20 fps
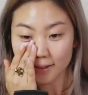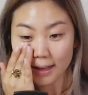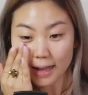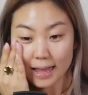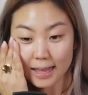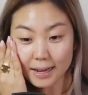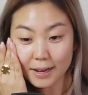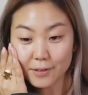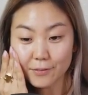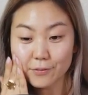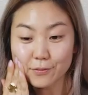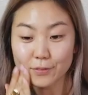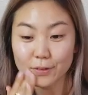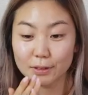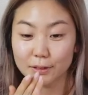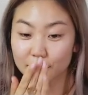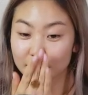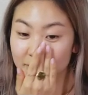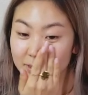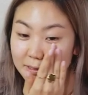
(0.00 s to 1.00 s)
And it
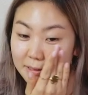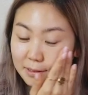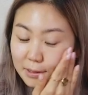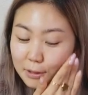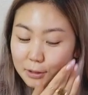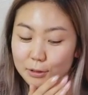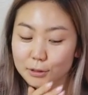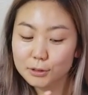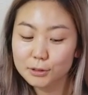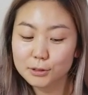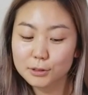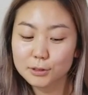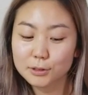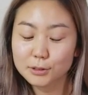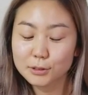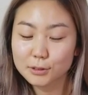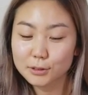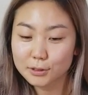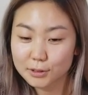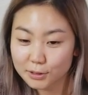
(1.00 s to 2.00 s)
feels
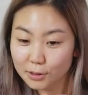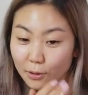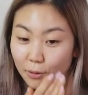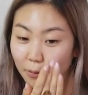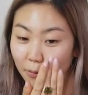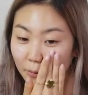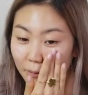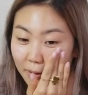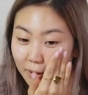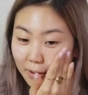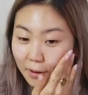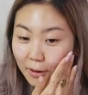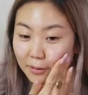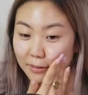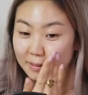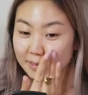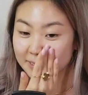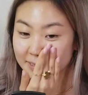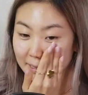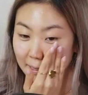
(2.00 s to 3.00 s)
so good on
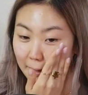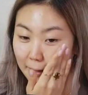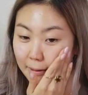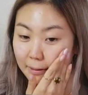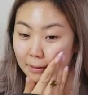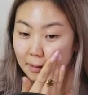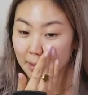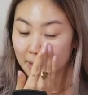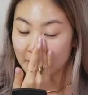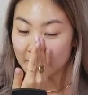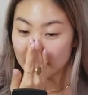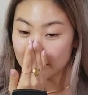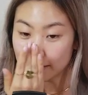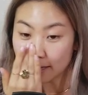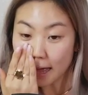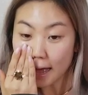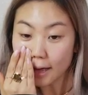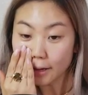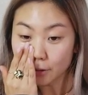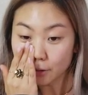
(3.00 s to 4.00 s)
the skin.
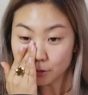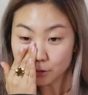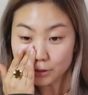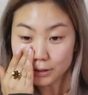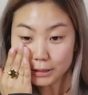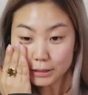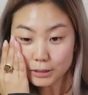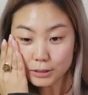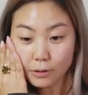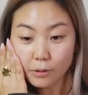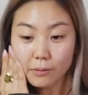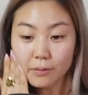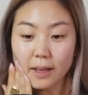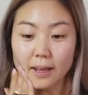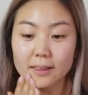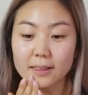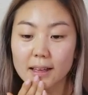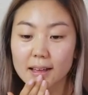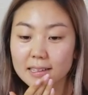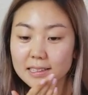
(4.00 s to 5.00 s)
I usually don't
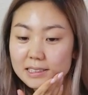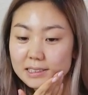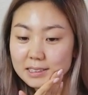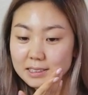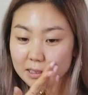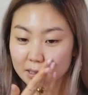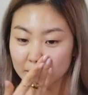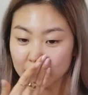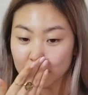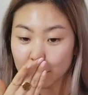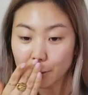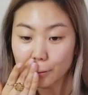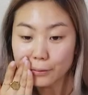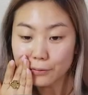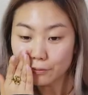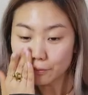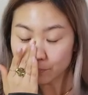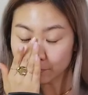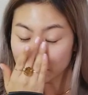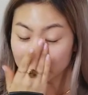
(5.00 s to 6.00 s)
like that
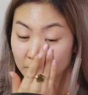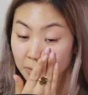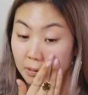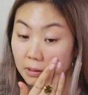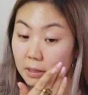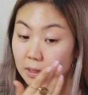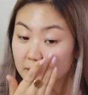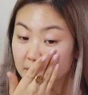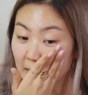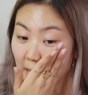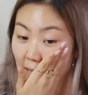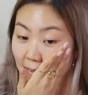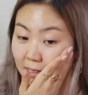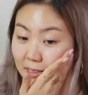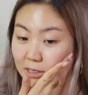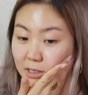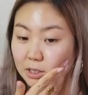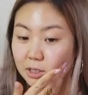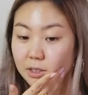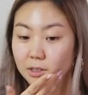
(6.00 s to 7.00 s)
silicone
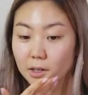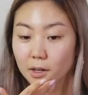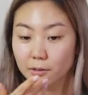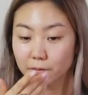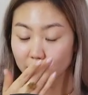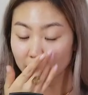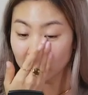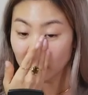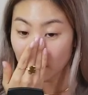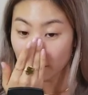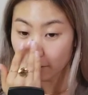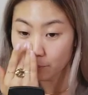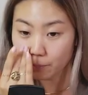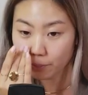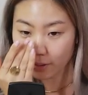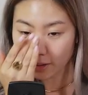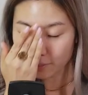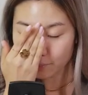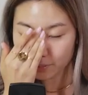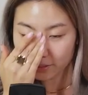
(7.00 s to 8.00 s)
texture of a lot of
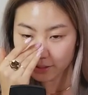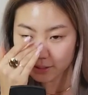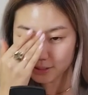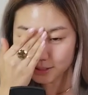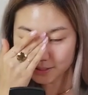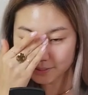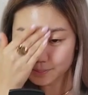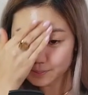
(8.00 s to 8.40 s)
primers.